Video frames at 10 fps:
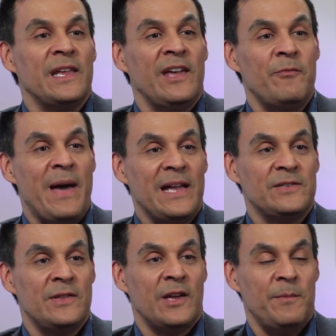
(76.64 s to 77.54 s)
give back
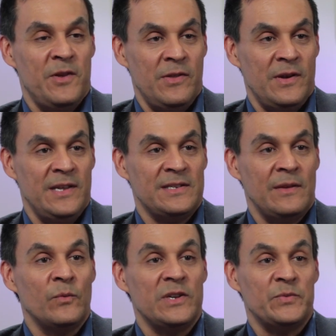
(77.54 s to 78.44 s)
to the communities
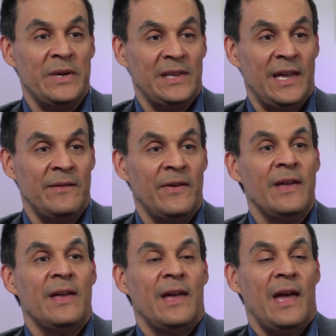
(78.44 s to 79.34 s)
in which we live
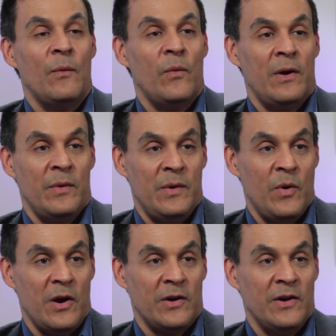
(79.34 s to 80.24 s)
and where we
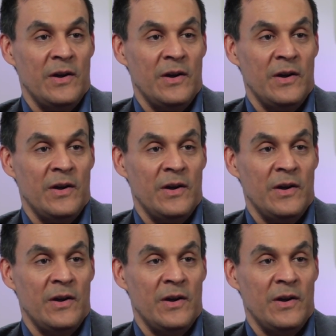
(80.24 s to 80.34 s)
work.